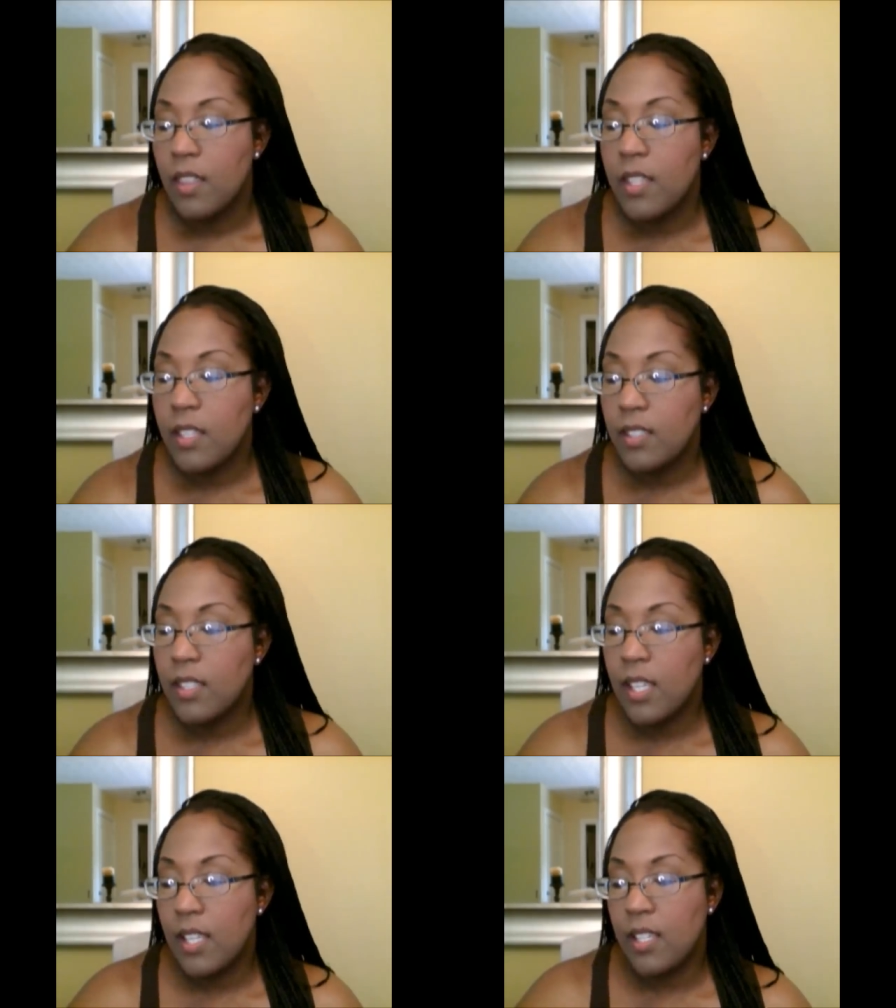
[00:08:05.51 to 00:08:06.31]
This
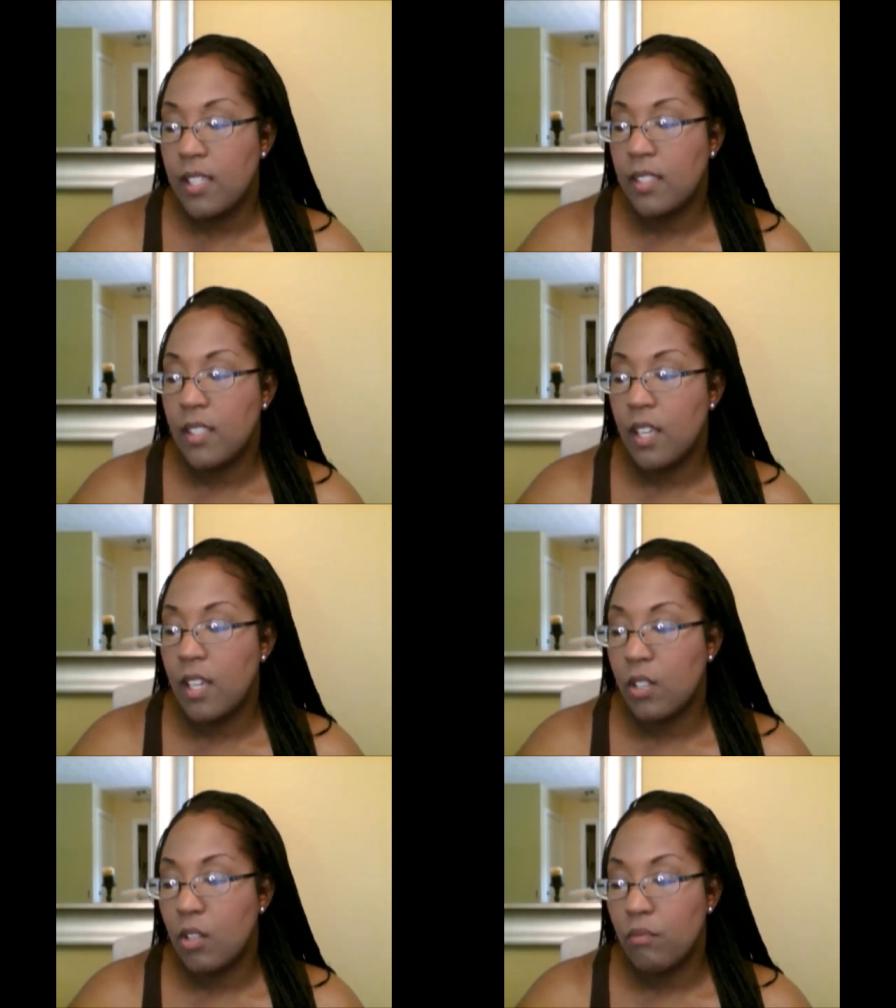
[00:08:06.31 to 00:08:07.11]
is
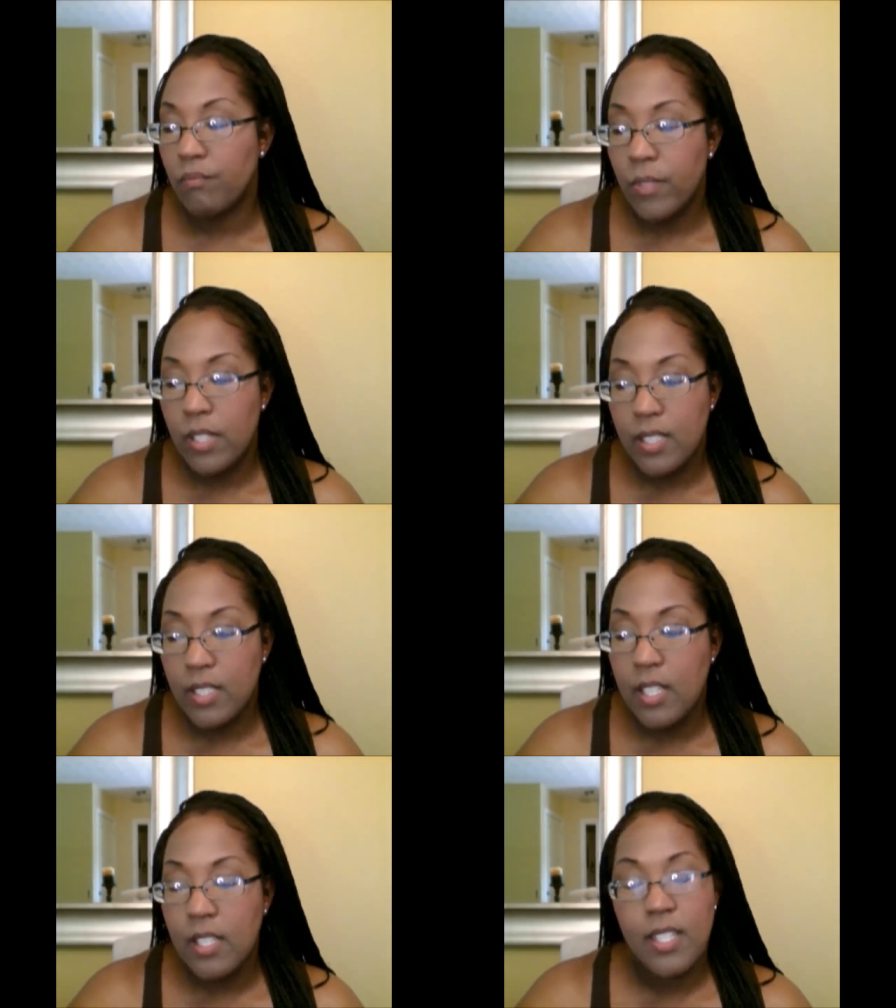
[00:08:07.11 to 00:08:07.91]
a, a,
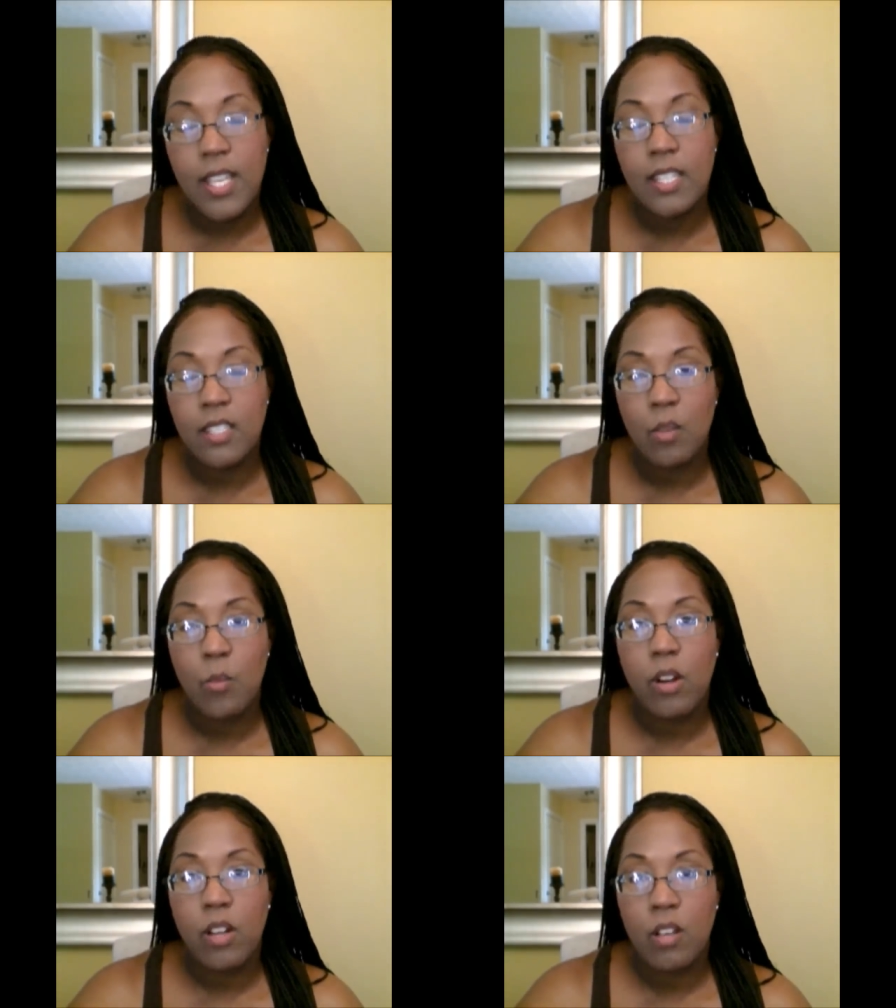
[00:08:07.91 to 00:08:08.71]
a
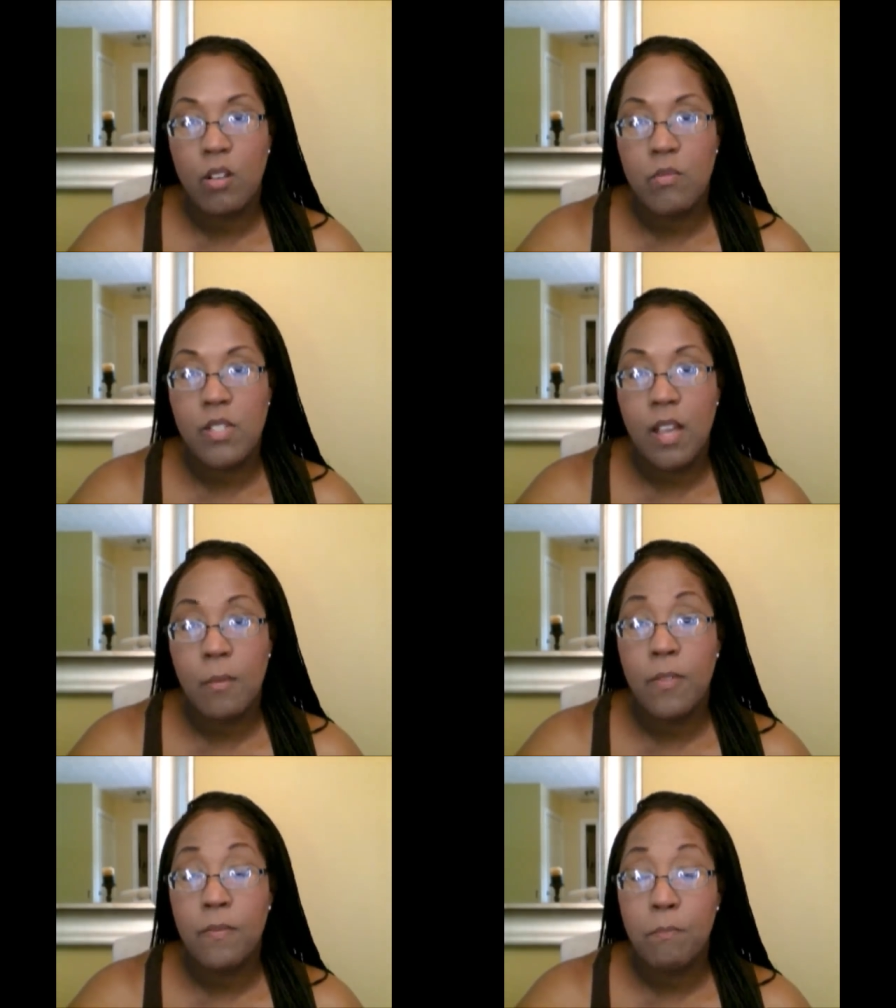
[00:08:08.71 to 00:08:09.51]
decent work at home
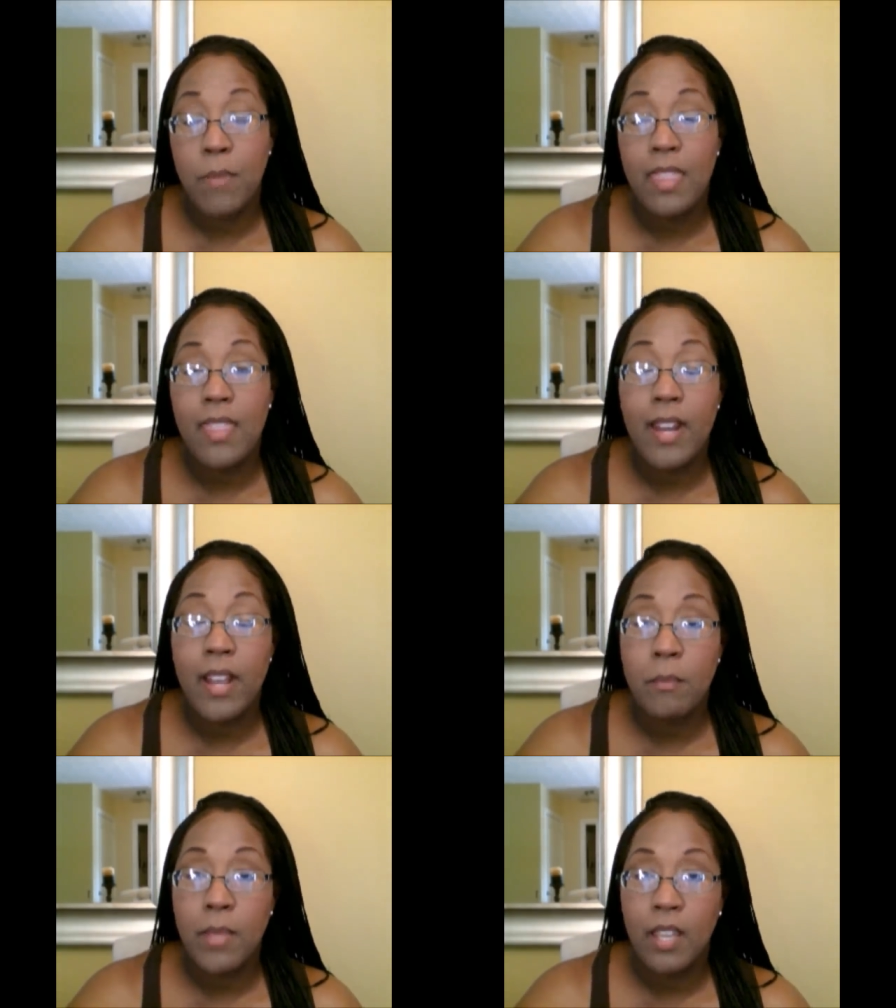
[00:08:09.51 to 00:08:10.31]
job, but by that
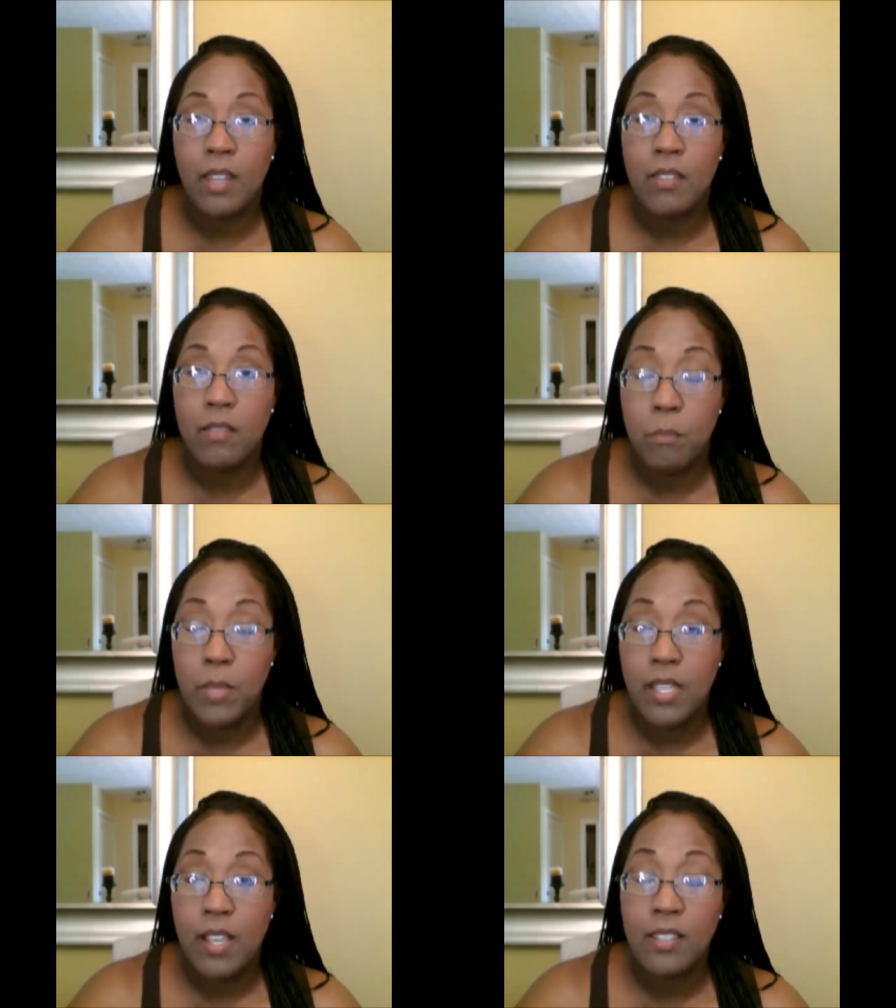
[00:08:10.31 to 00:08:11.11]
I mean
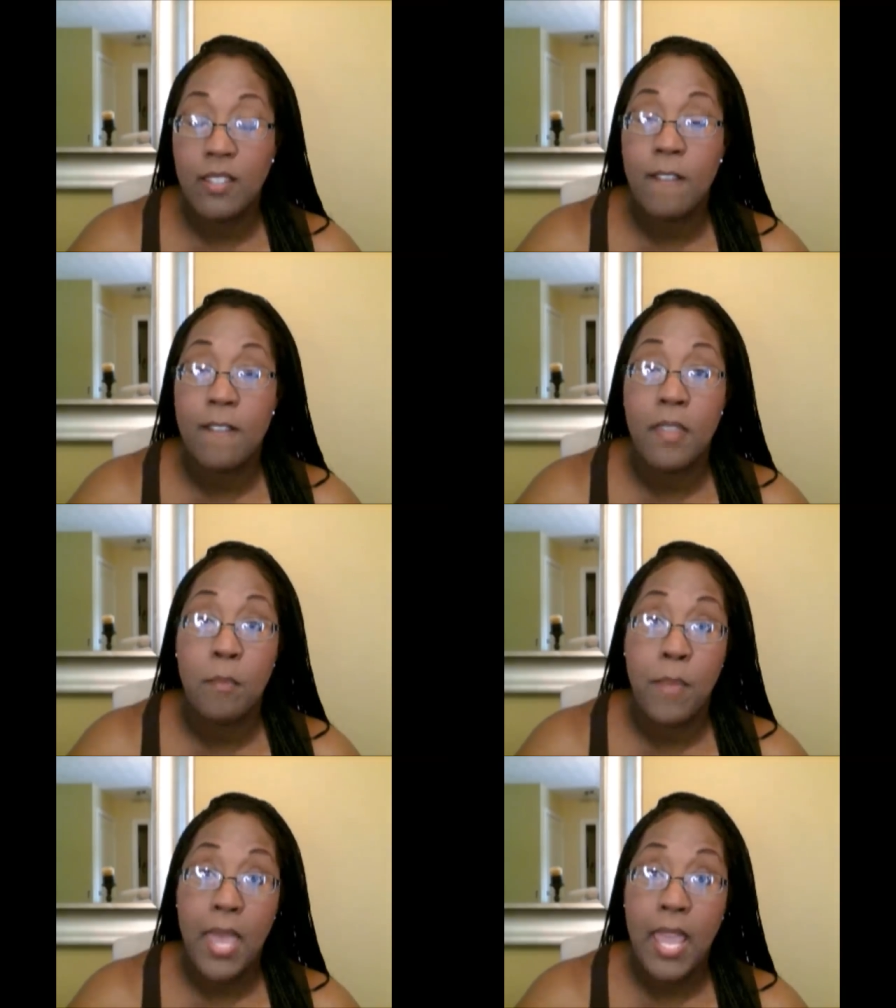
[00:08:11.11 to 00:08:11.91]
because of the
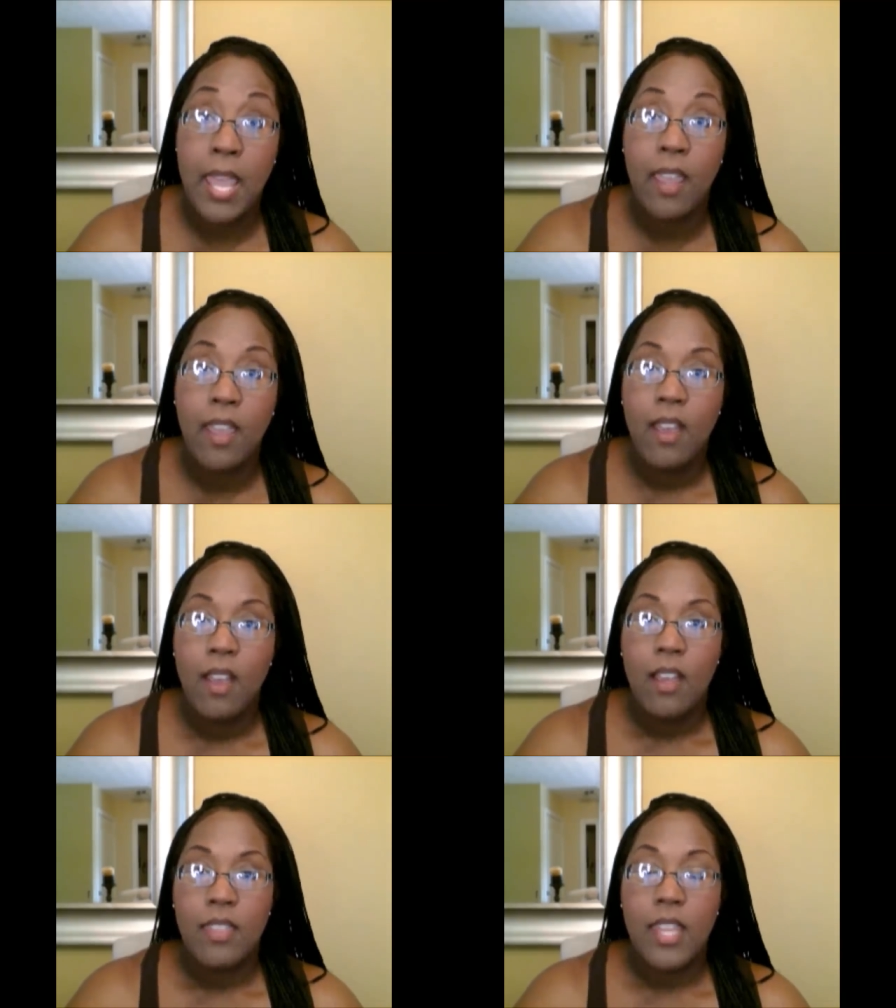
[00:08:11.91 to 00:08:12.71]
pay,
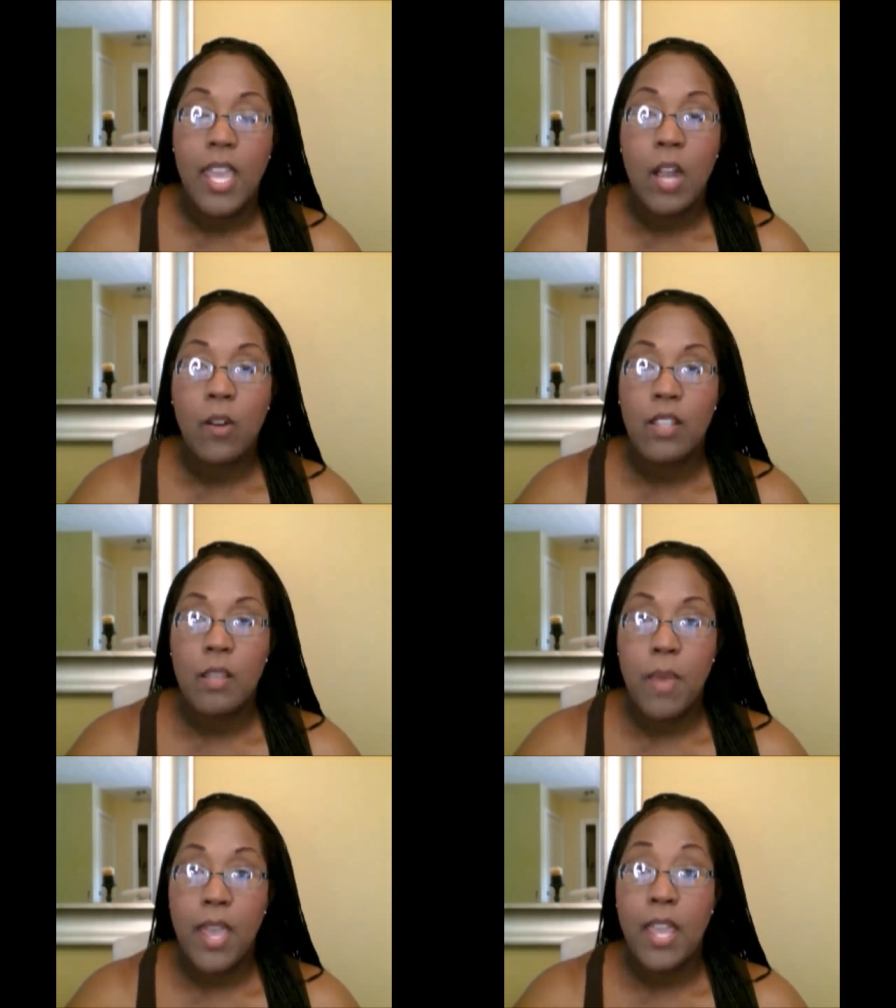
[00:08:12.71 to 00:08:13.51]
the
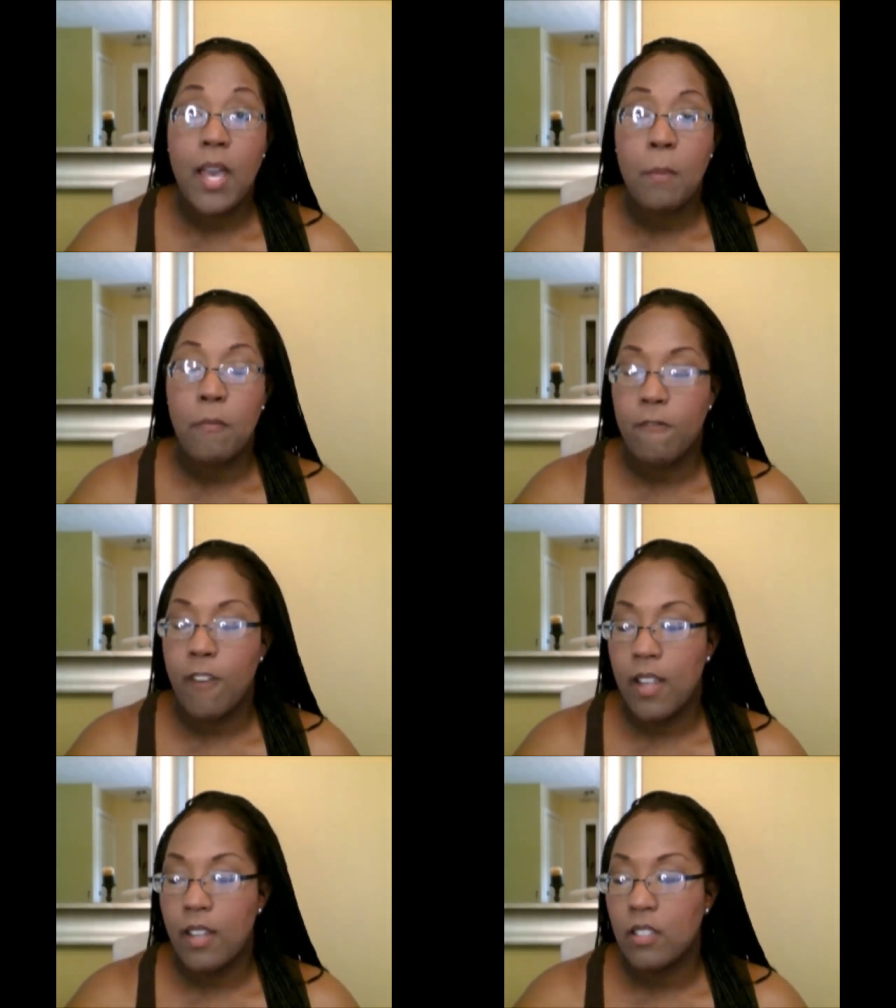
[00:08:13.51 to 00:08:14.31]
hourly pay up front.